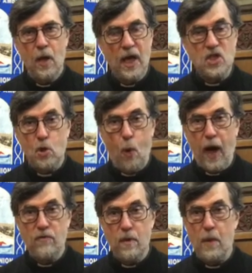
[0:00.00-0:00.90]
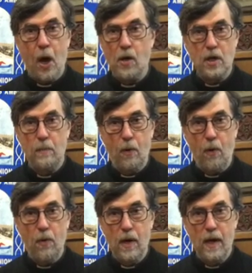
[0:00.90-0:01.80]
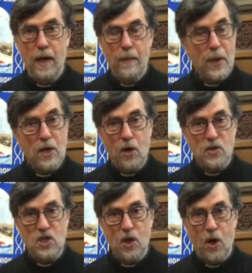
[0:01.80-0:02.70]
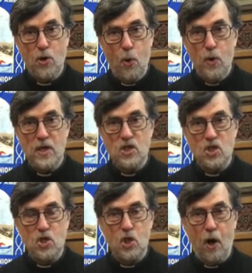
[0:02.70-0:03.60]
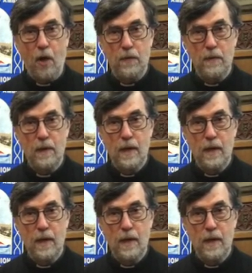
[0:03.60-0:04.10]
is quite remarkable because, according to John,